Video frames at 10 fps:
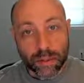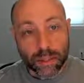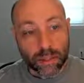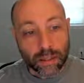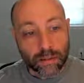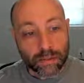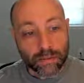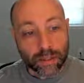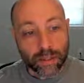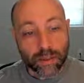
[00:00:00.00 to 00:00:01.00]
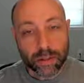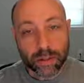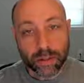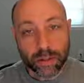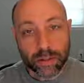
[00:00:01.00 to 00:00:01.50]
of a video
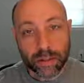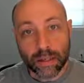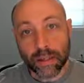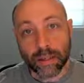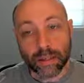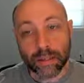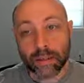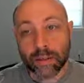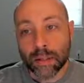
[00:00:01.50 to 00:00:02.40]
series on